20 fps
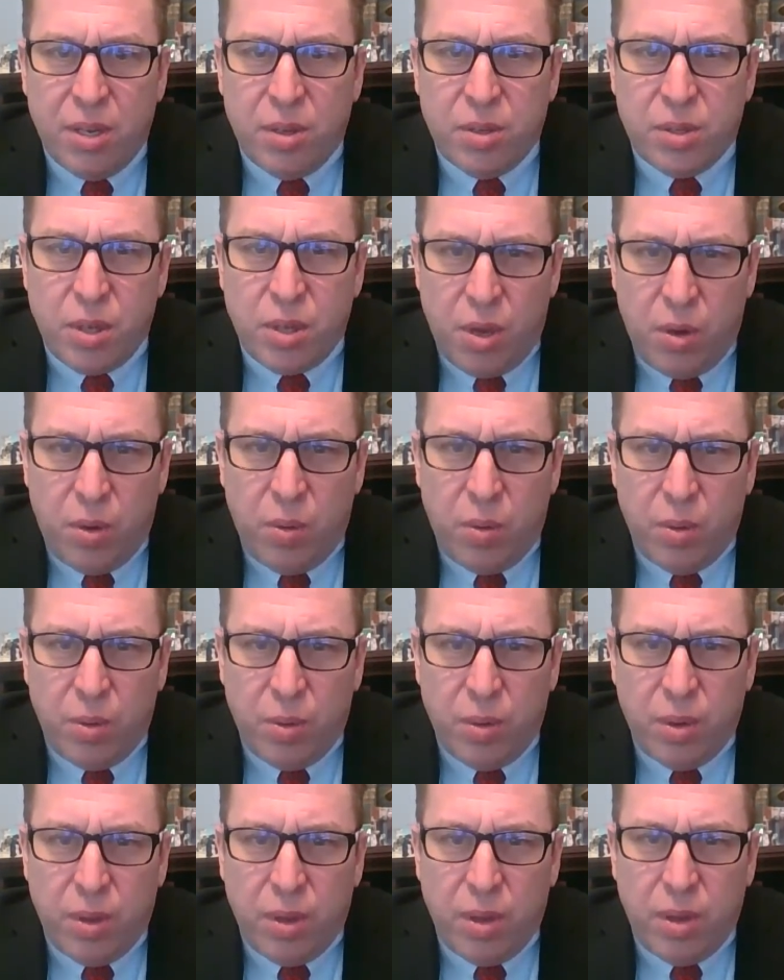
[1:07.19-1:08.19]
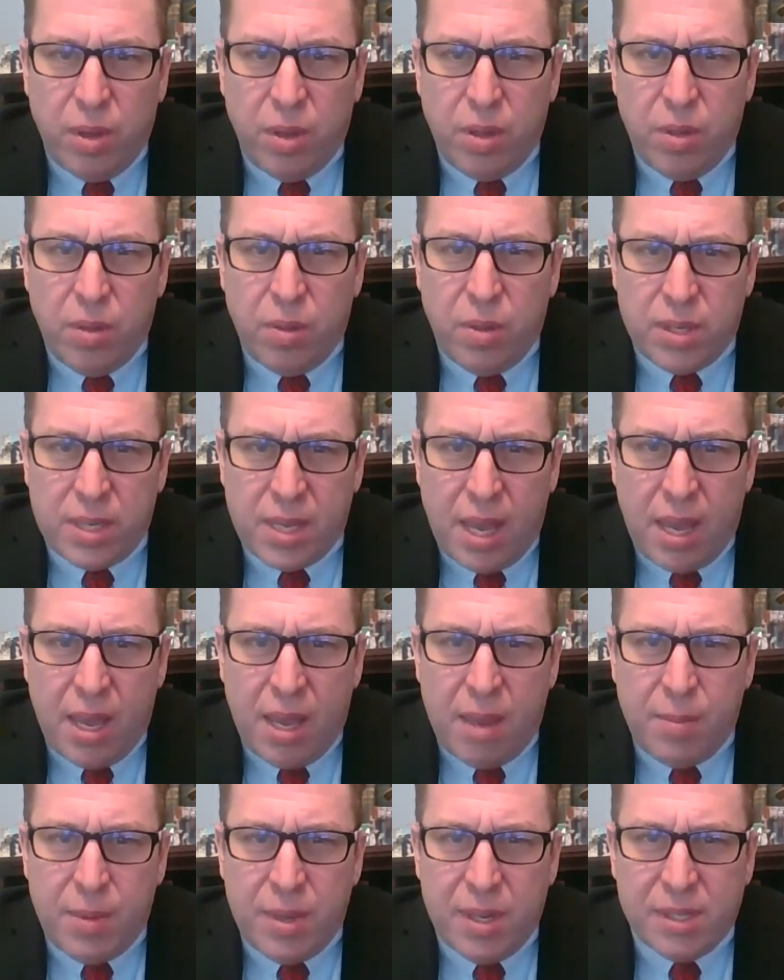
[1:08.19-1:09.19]
So the
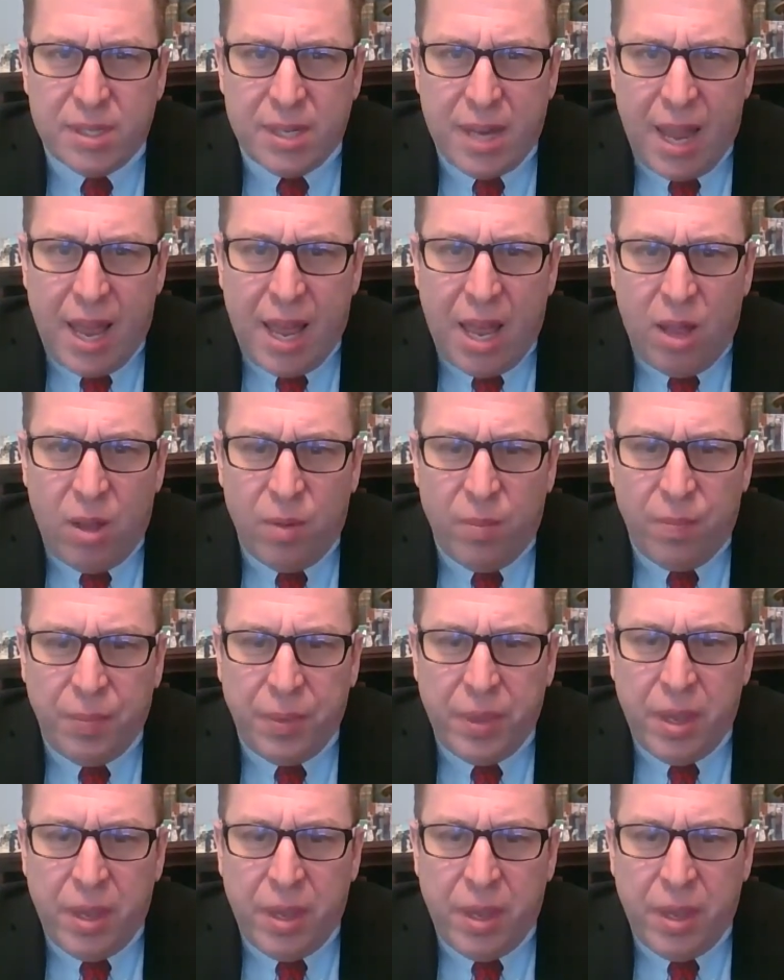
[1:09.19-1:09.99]
time is now.